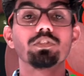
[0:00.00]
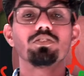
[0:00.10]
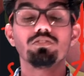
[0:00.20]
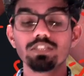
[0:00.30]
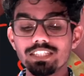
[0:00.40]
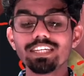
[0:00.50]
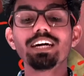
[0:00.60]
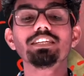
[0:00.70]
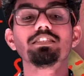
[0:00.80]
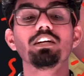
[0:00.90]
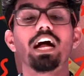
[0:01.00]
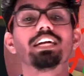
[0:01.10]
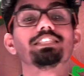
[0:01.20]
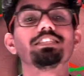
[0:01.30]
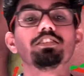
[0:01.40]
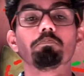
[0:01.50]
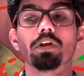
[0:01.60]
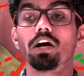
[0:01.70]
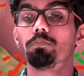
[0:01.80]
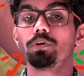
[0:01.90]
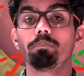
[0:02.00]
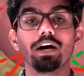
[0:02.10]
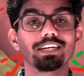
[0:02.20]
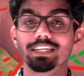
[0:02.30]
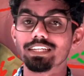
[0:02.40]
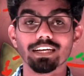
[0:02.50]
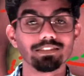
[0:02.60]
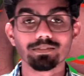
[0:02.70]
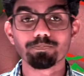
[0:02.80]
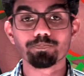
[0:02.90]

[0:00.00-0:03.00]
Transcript: So these are the arterial supply of your pancreas.